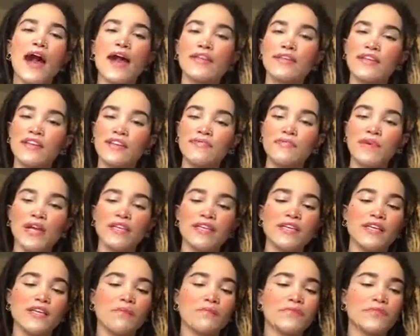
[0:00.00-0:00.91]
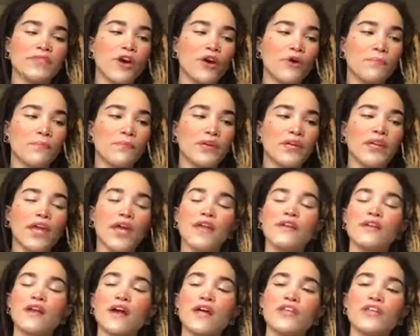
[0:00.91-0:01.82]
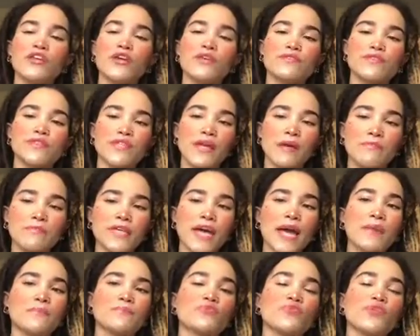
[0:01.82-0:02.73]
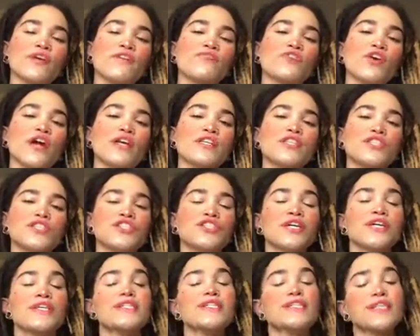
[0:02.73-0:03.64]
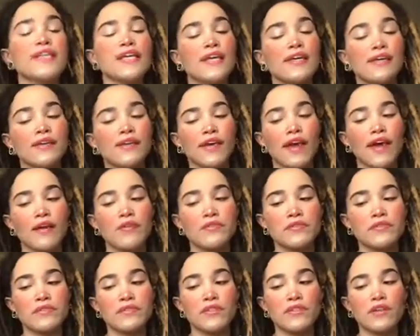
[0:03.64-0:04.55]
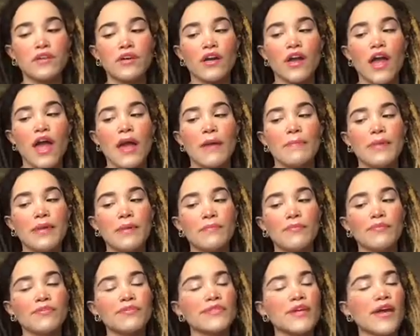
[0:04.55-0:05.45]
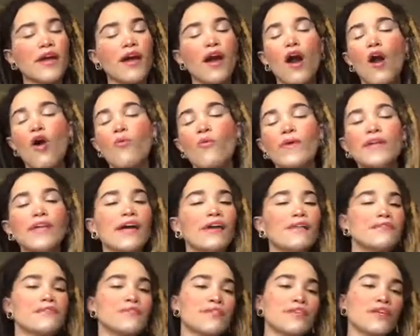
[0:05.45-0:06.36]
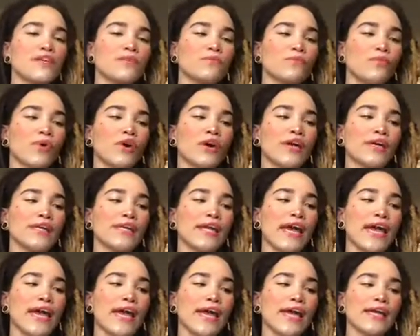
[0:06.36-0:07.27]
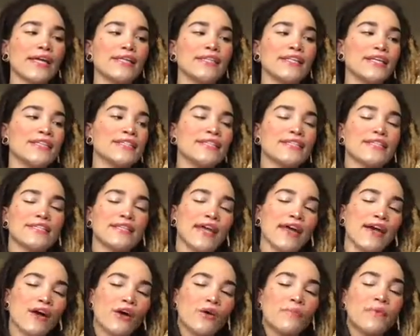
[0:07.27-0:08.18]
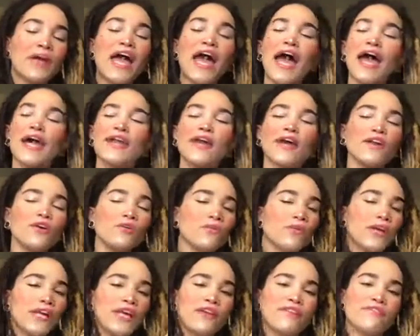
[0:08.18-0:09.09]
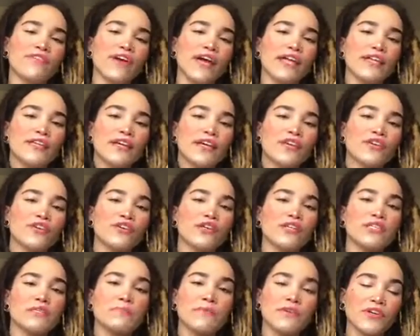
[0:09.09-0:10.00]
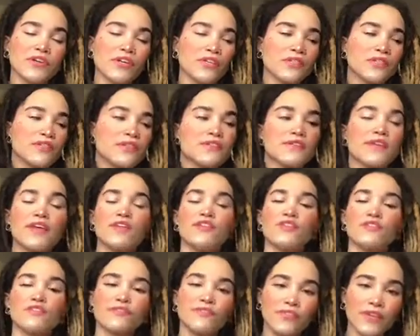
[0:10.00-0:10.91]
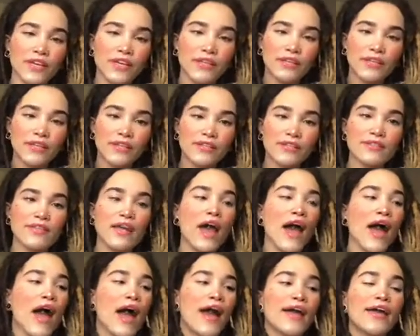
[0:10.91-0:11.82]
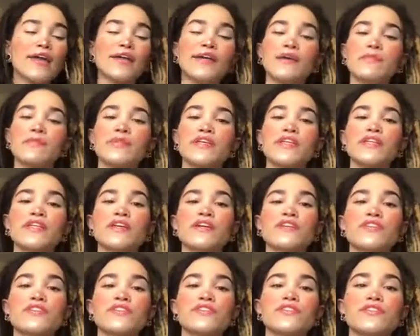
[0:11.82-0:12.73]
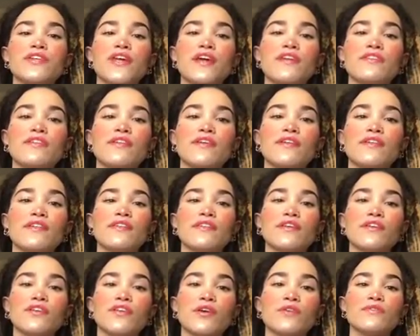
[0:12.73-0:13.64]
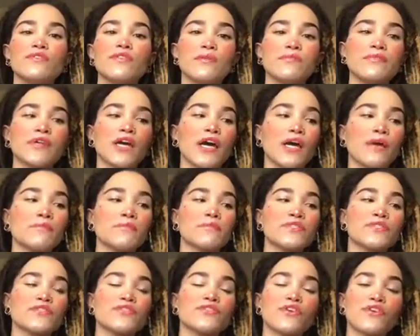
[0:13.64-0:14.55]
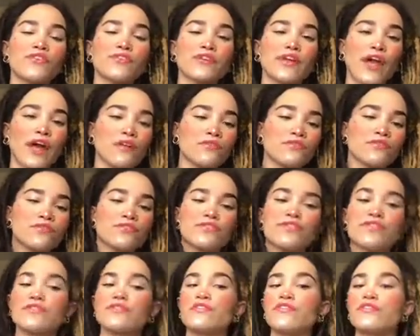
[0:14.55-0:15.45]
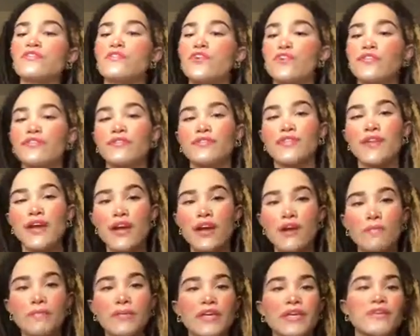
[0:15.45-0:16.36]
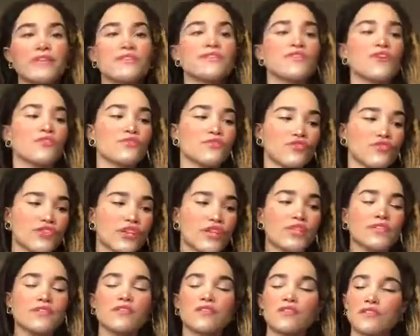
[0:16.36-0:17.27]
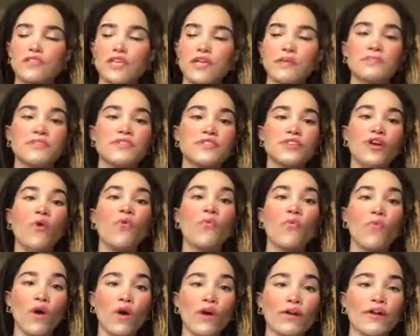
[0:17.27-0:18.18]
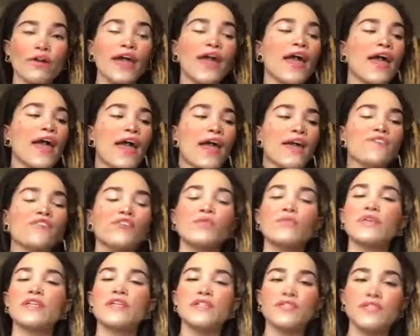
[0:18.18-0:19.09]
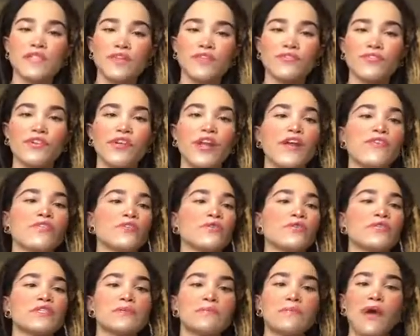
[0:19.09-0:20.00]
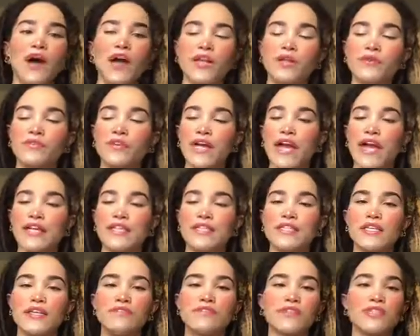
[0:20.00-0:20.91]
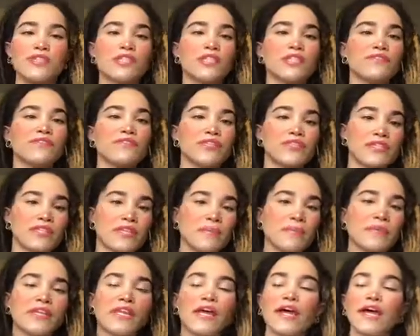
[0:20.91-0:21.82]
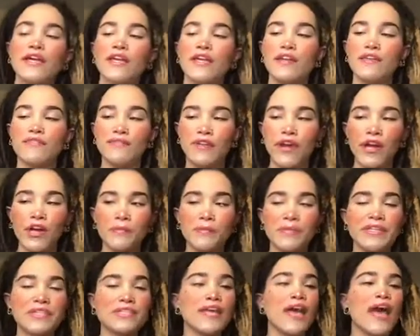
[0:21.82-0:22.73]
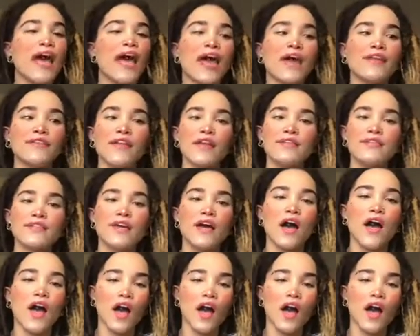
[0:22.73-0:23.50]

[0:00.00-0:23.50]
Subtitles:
I leave my DMs open, and sometimes whenever I suggest seeing a counselor, people say, oh, well, I've seen one and it didn't help. And I don't want to invalidate your experiences and your feelings. I completely understand that, sometimes certain counselors, certain therapies, certain tricks, certain tips don't work. Everyone is different. Everyone's body reacts different to different stimuli and environments, and that's